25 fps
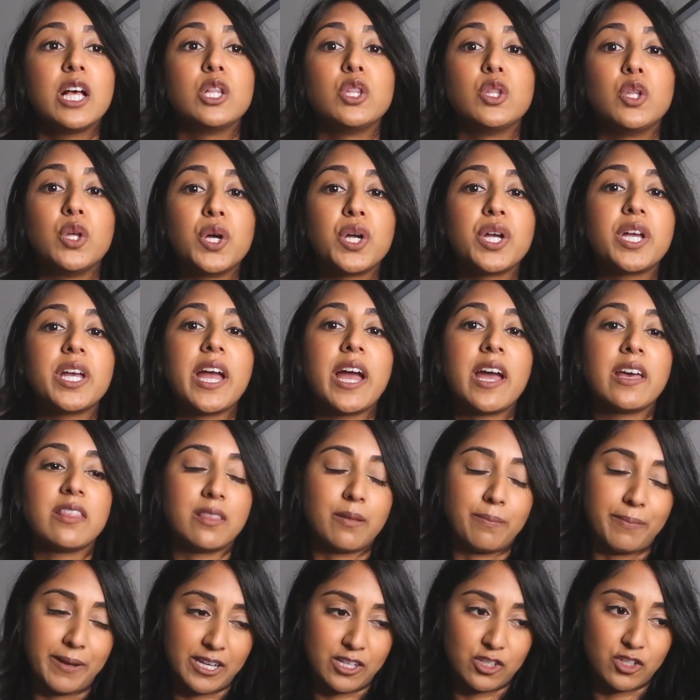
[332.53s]
Look at
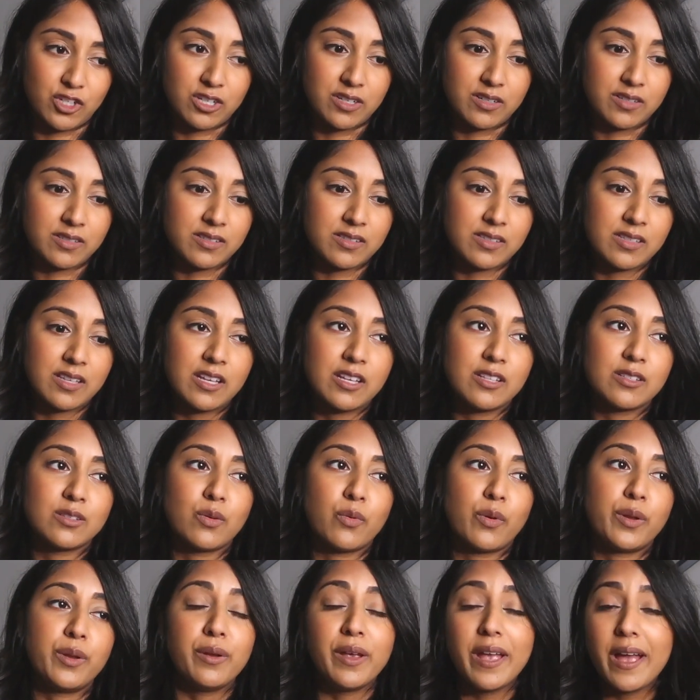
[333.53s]
the pictures.
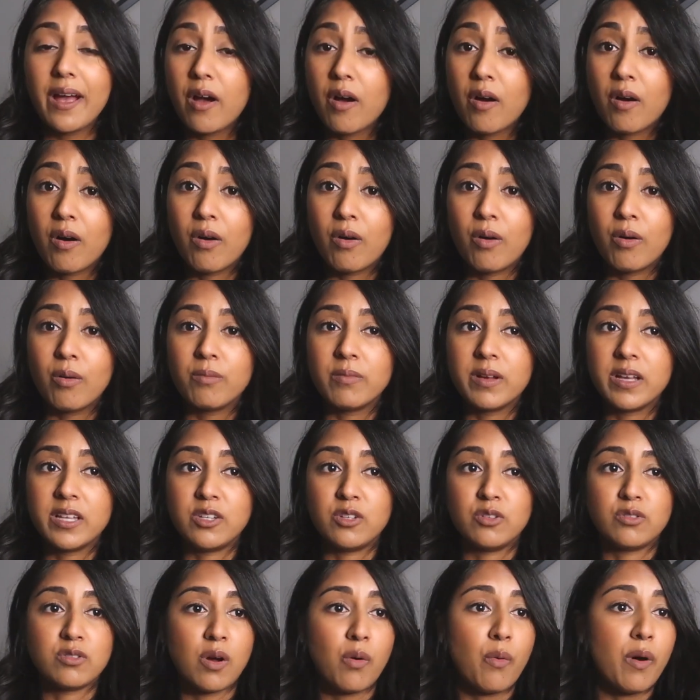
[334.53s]
So when you get home
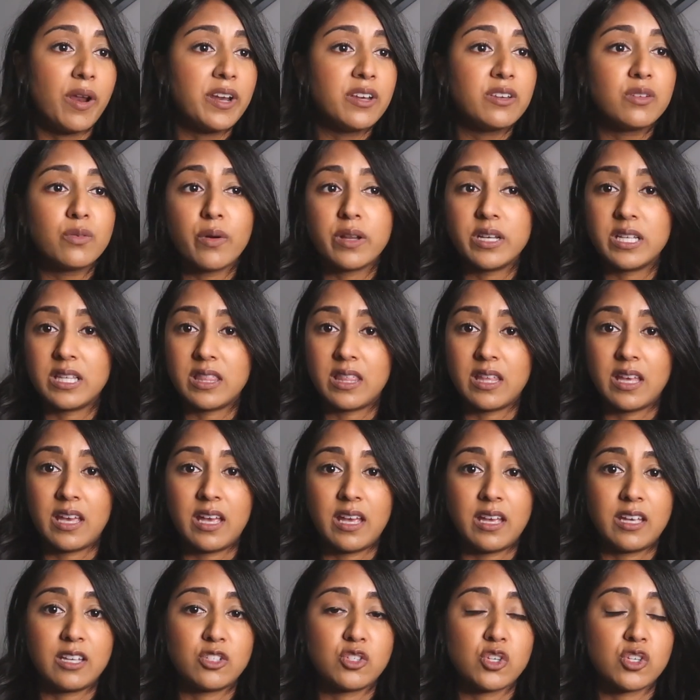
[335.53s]
and you don't want to do
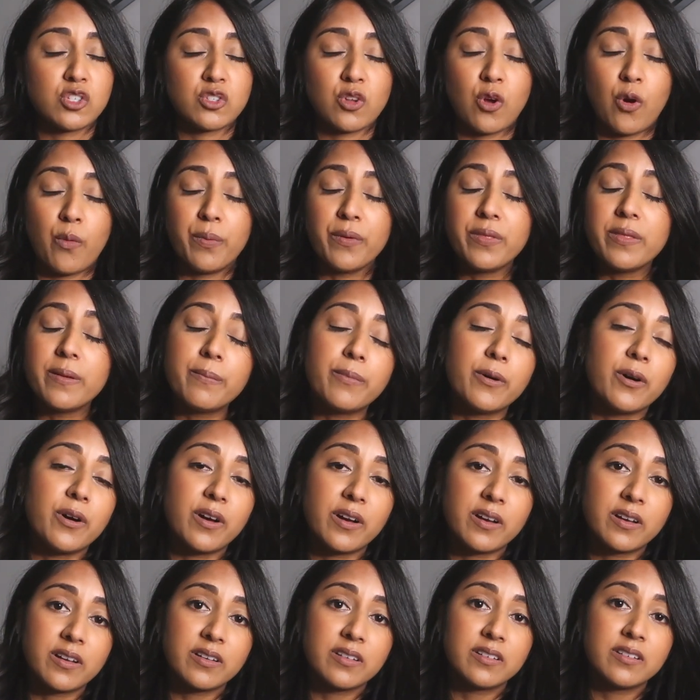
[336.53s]
anything, just open the
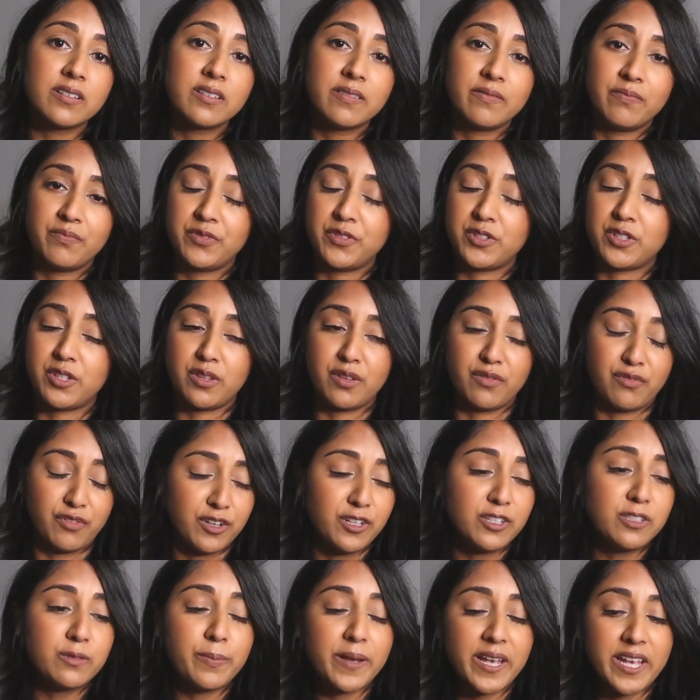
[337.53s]
book to the
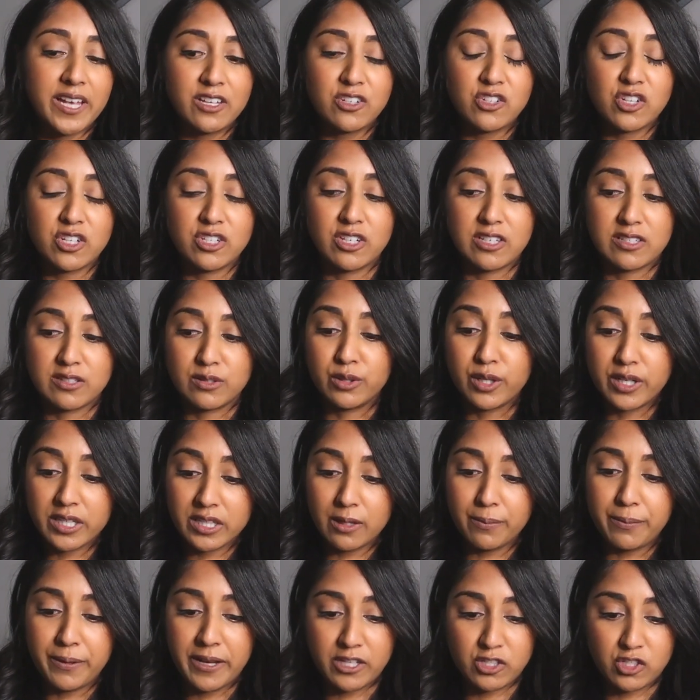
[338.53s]
first page and just look
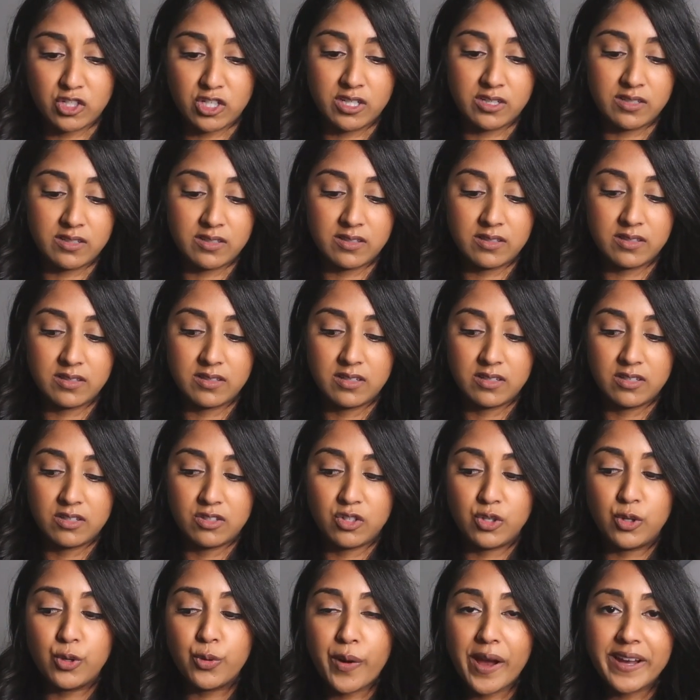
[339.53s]
at the pictures.
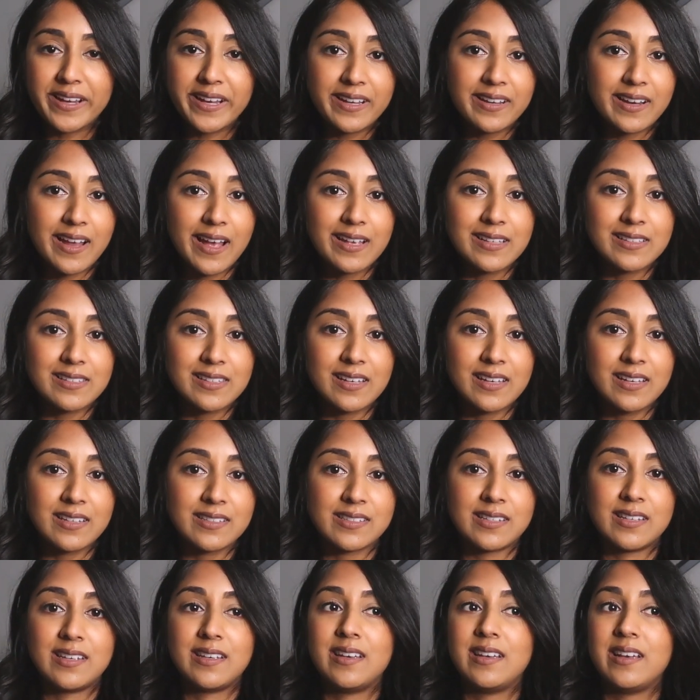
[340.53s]
Do you recognize
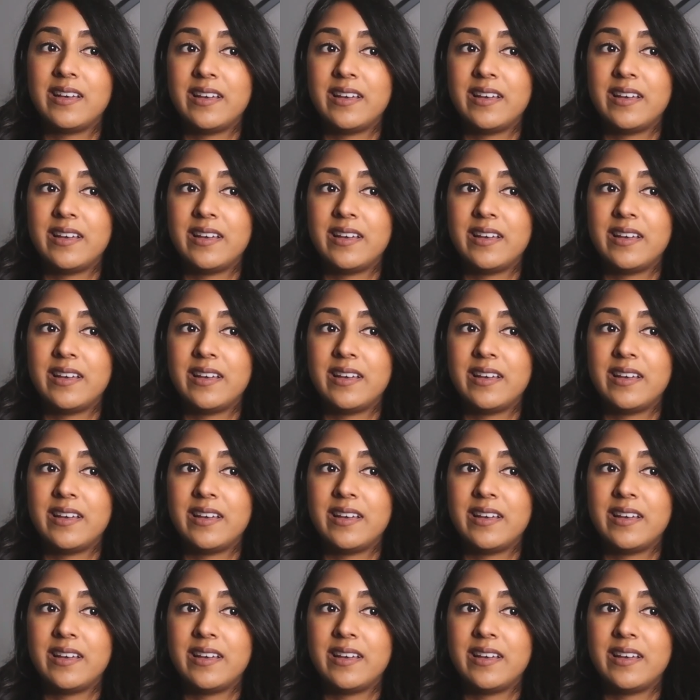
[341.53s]
it?